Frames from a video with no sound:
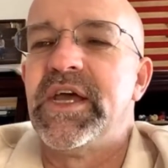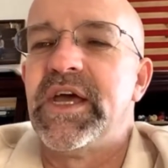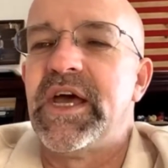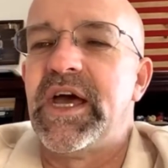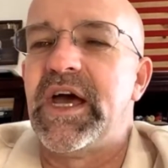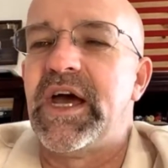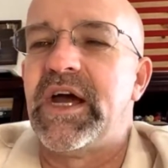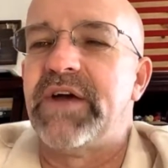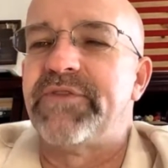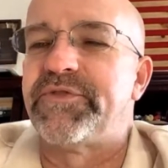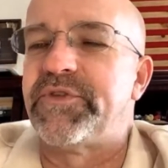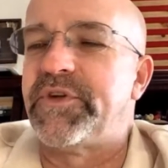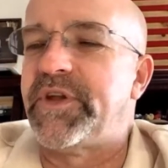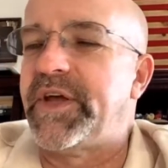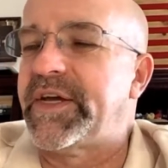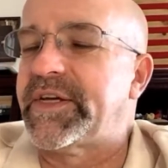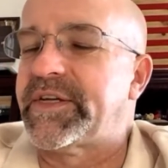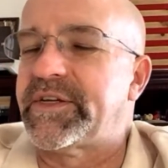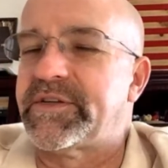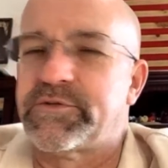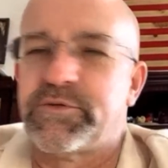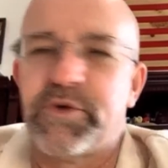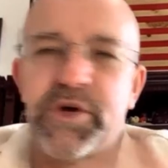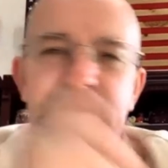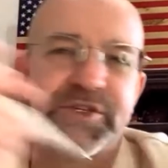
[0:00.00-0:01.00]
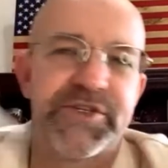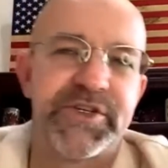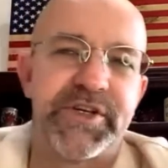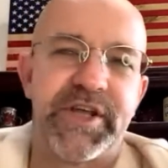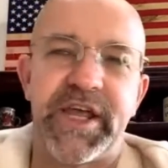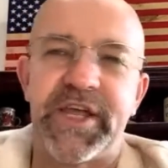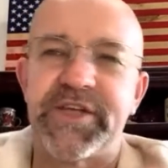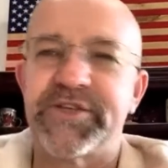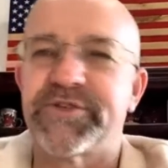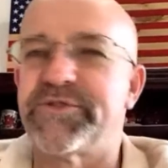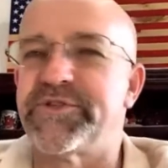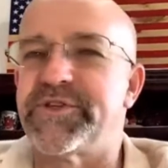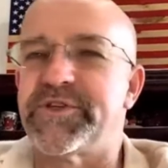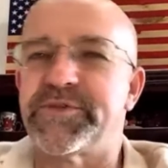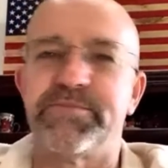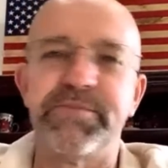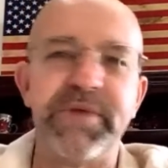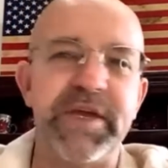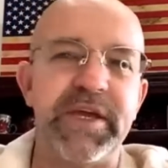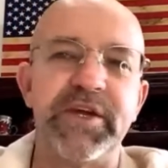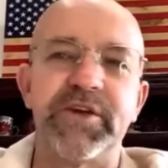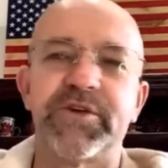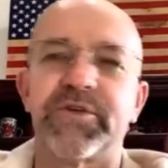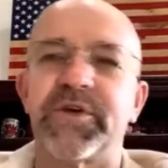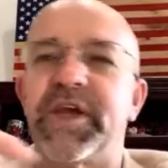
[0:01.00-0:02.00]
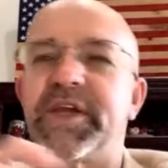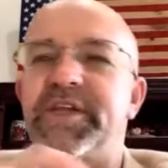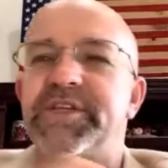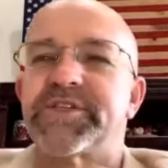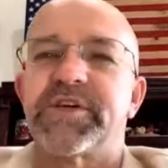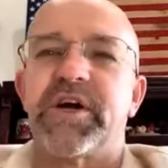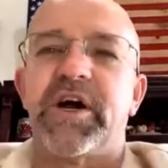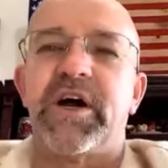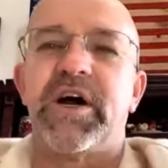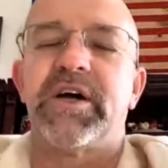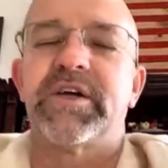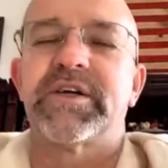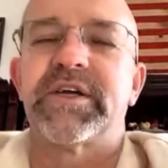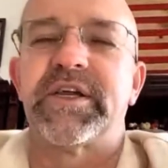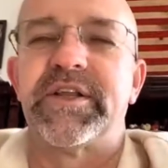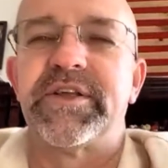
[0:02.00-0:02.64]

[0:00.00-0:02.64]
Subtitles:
for like a question and answer, just meet and greet and talk.